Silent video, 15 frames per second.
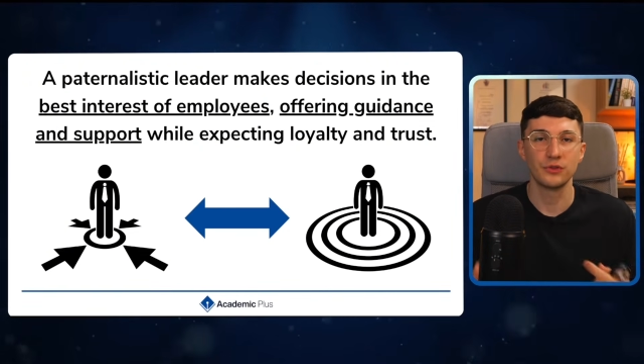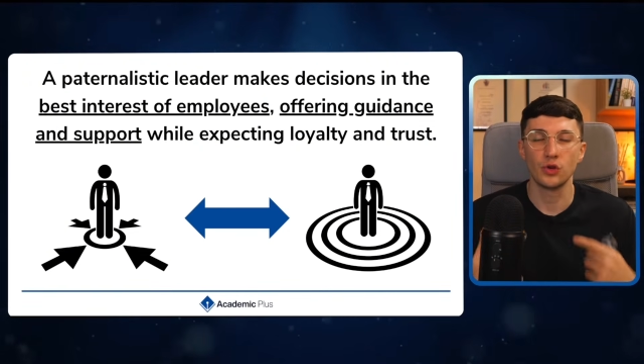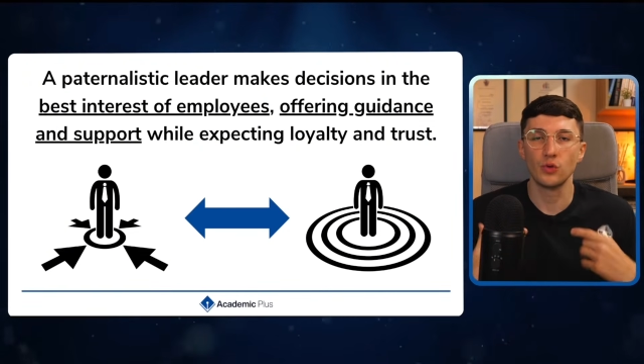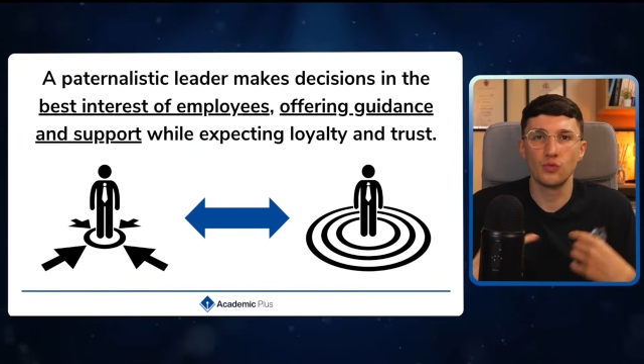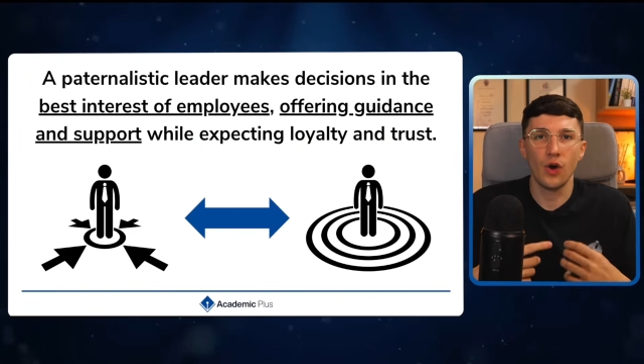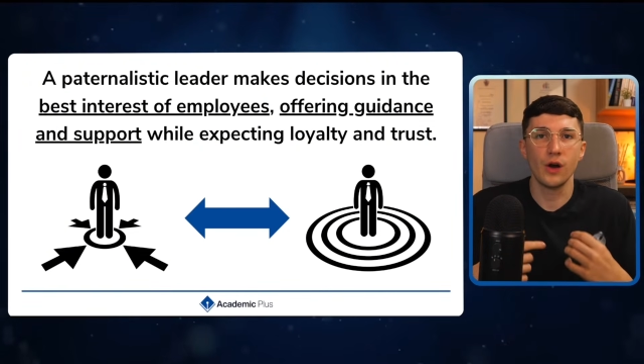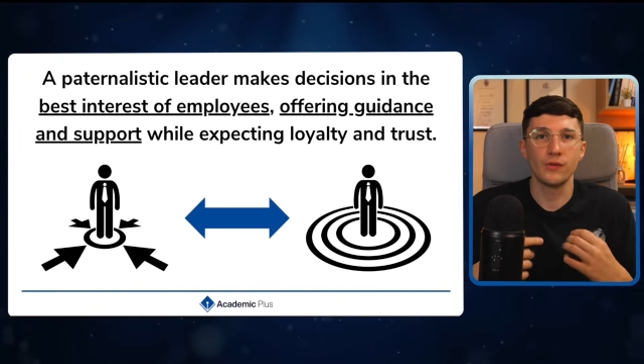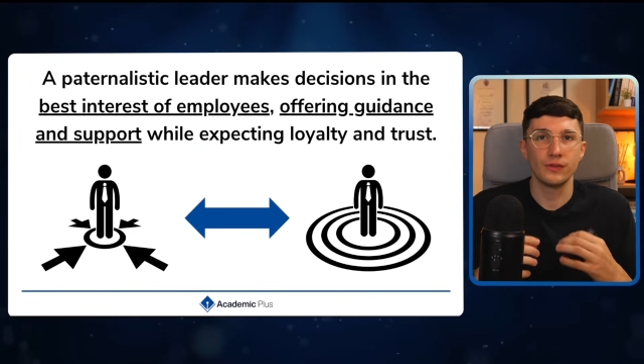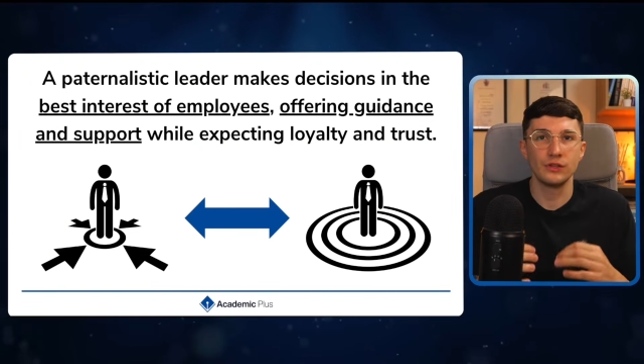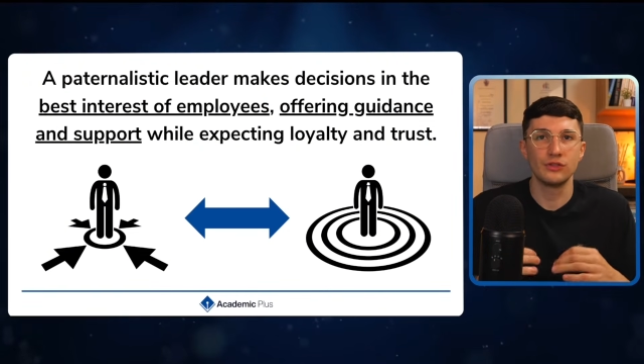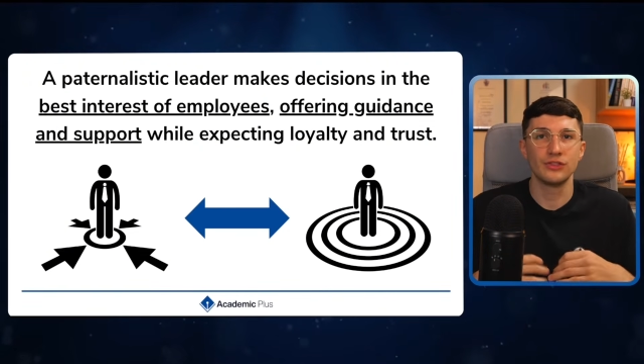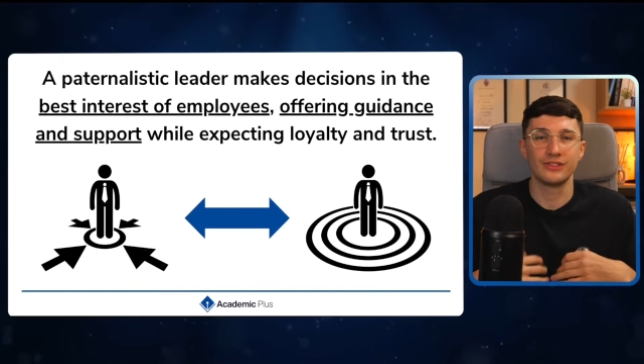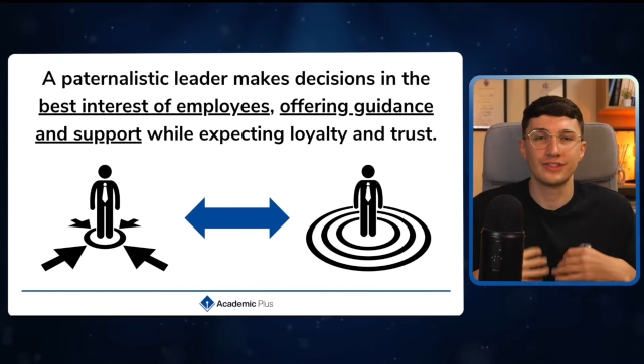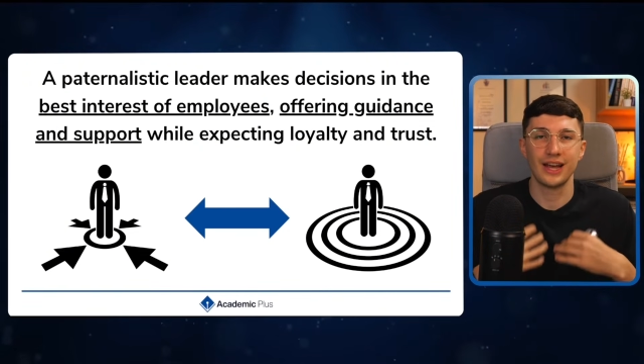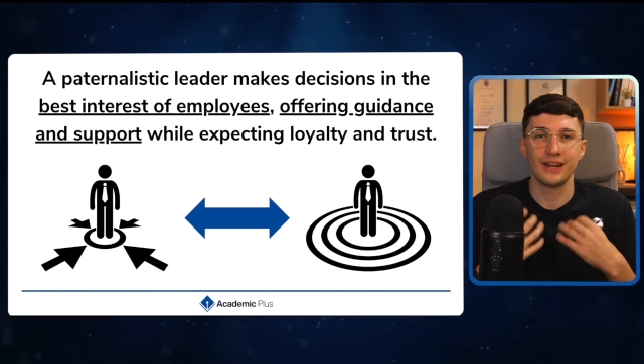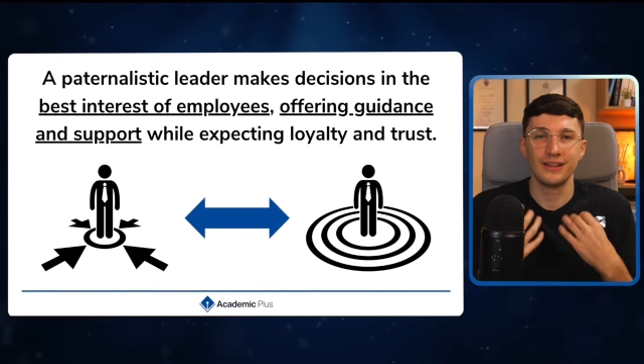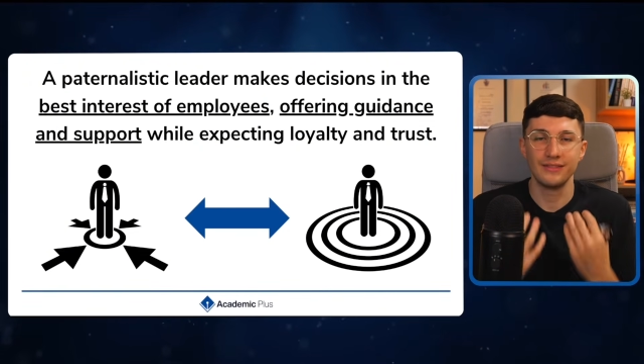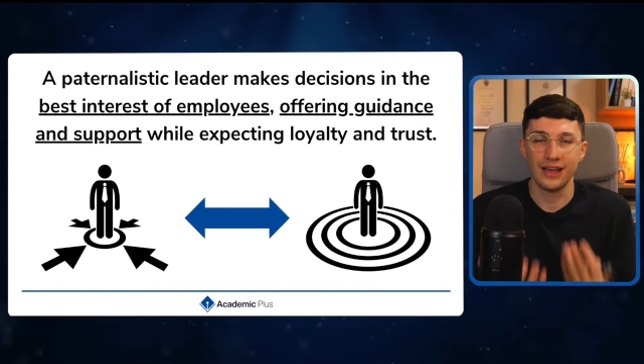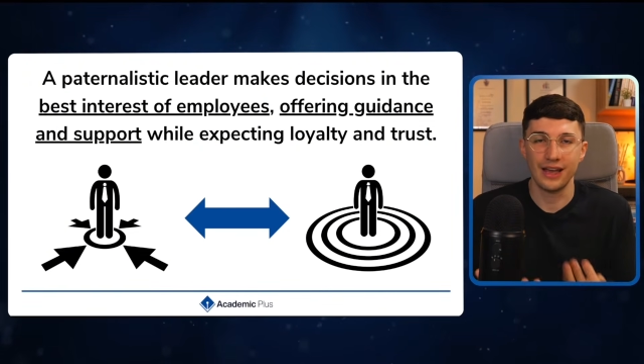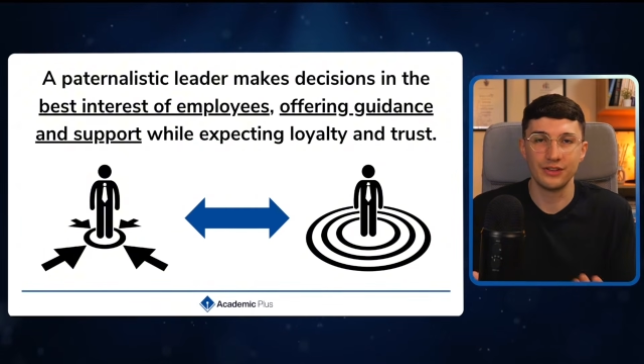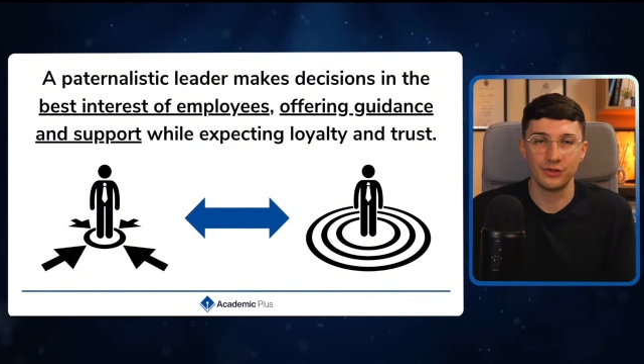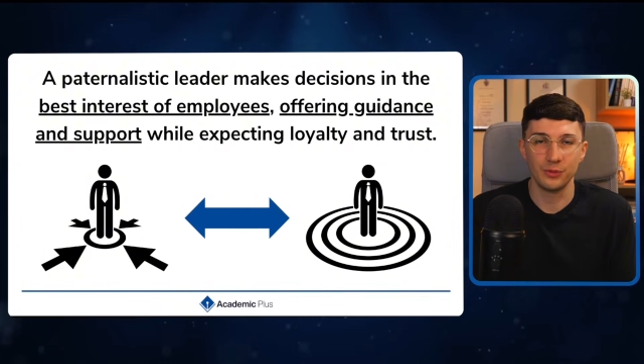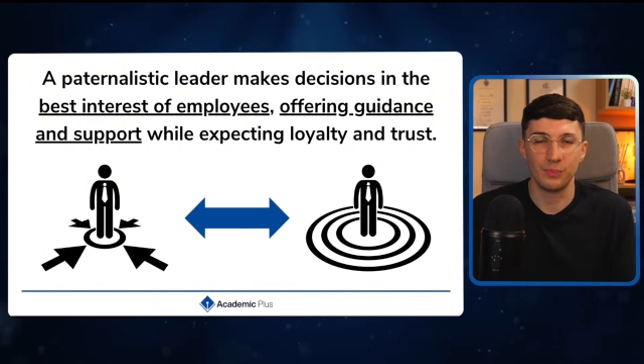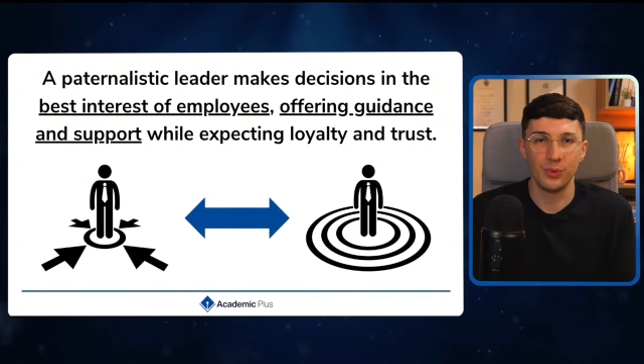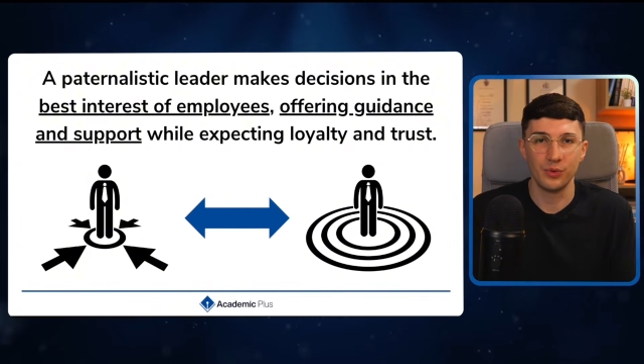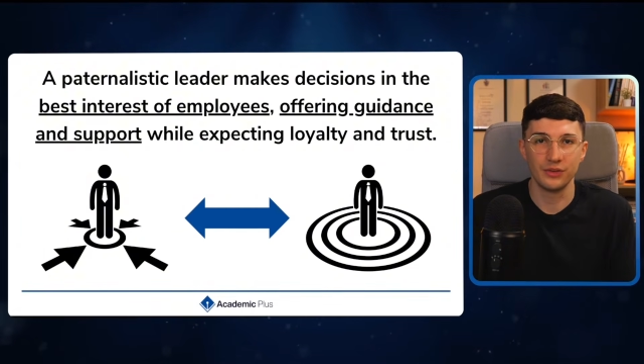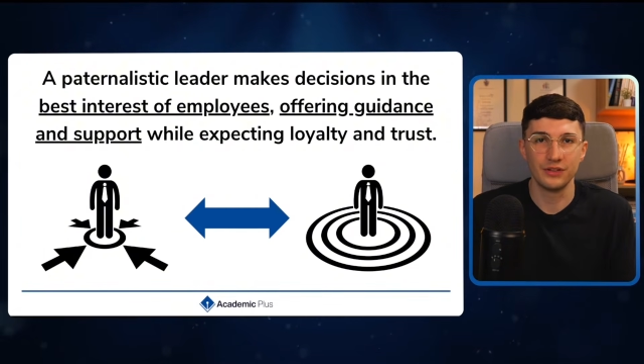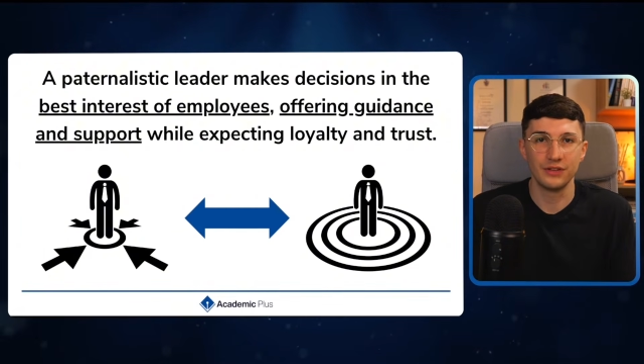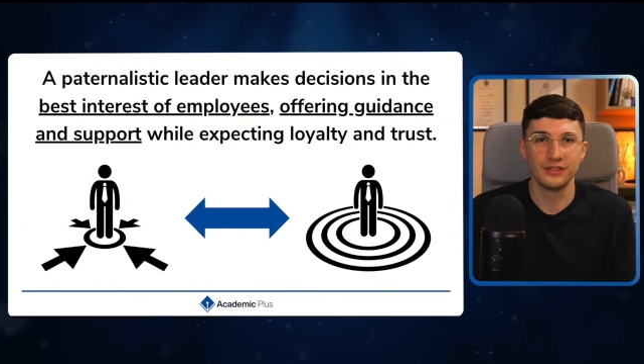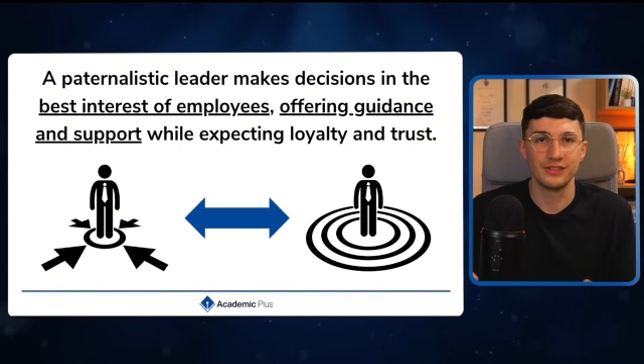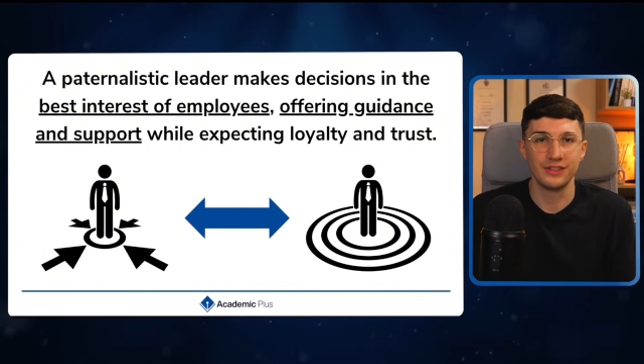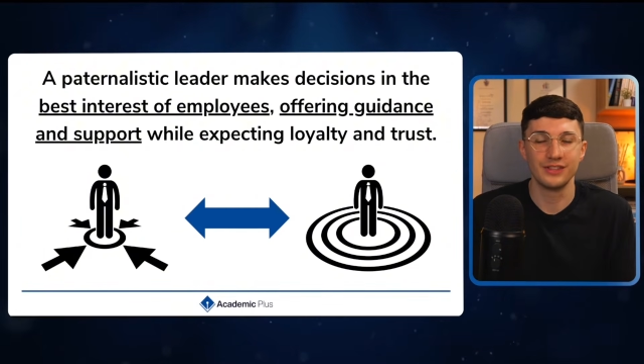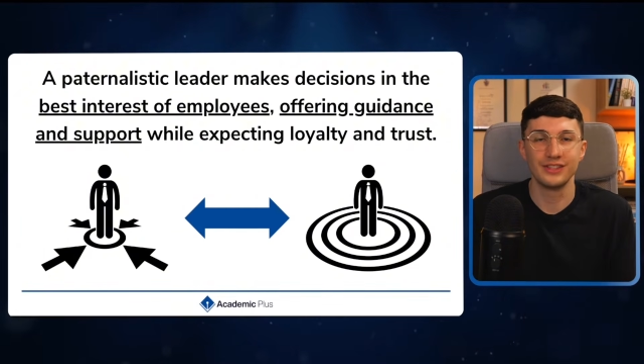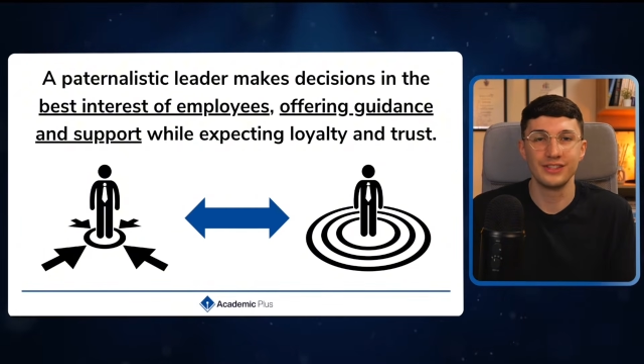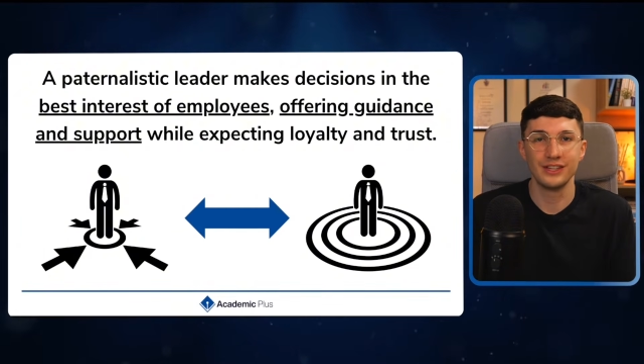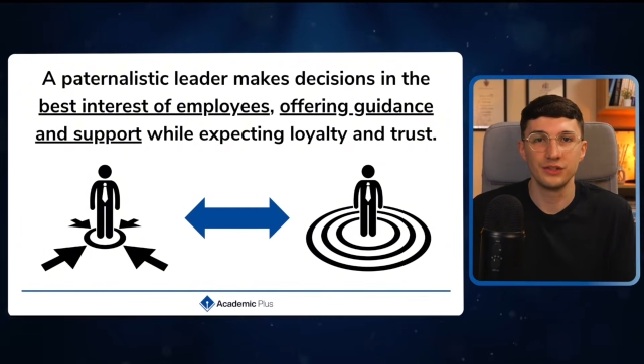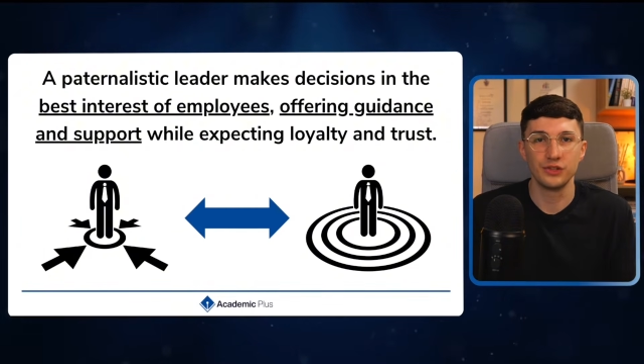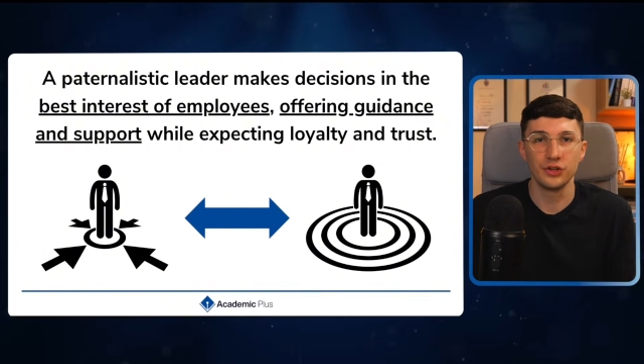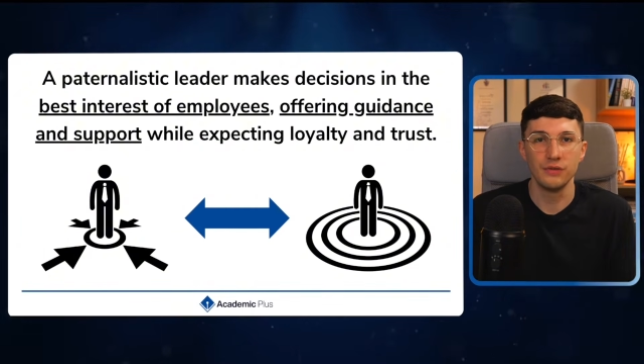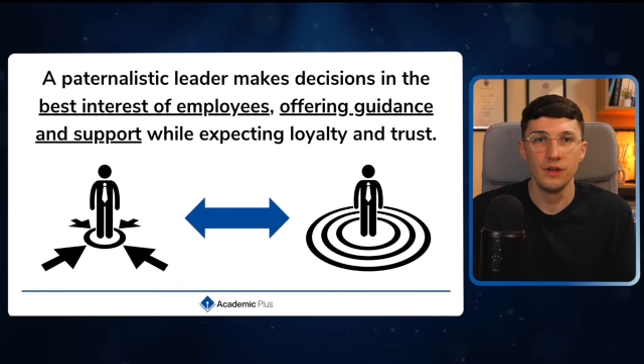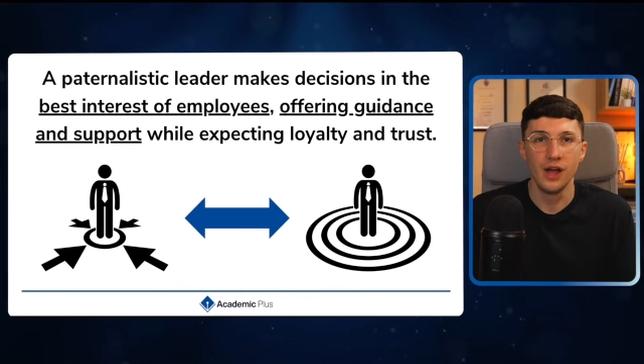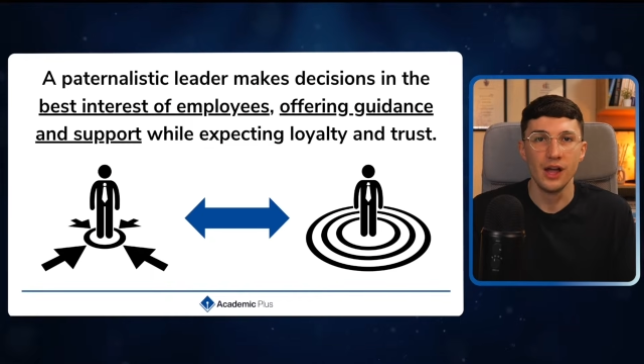So rather than just telling their subordinates the decision,